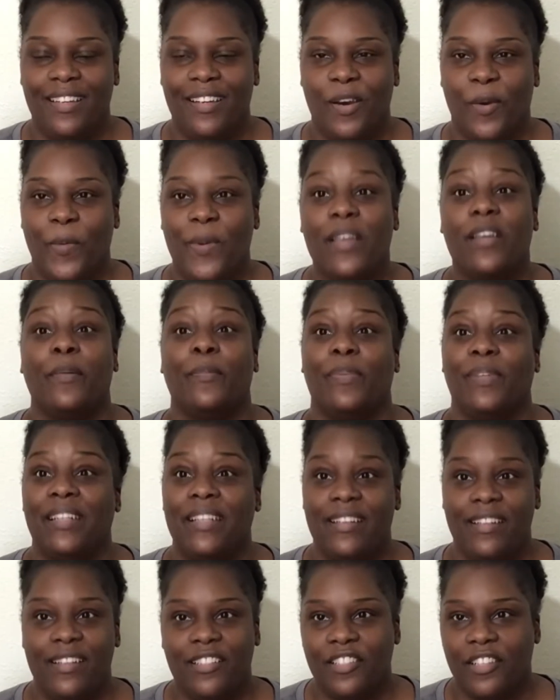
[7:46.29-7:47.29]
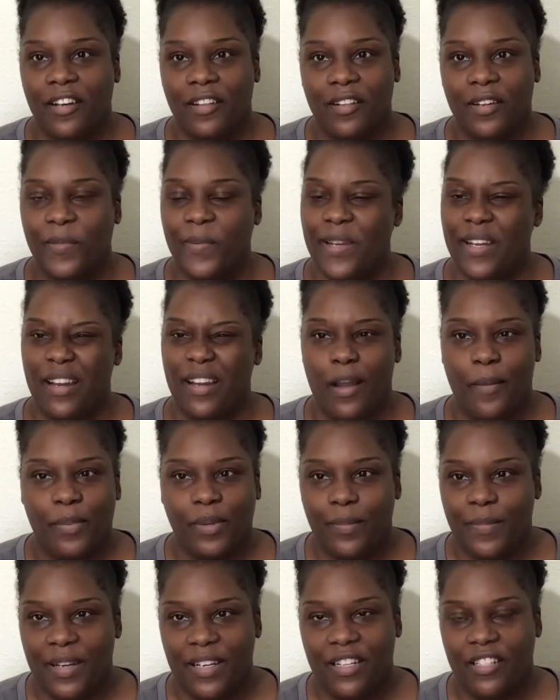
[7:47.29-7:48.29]
we complete each other. We
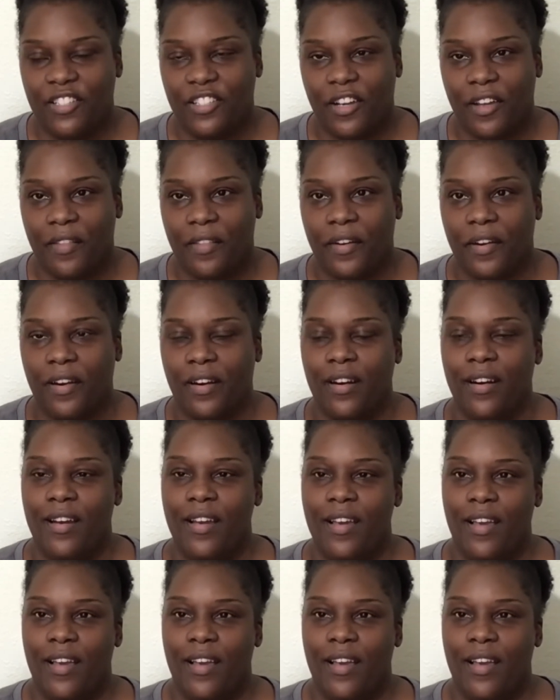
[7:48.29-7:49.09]
complement each other.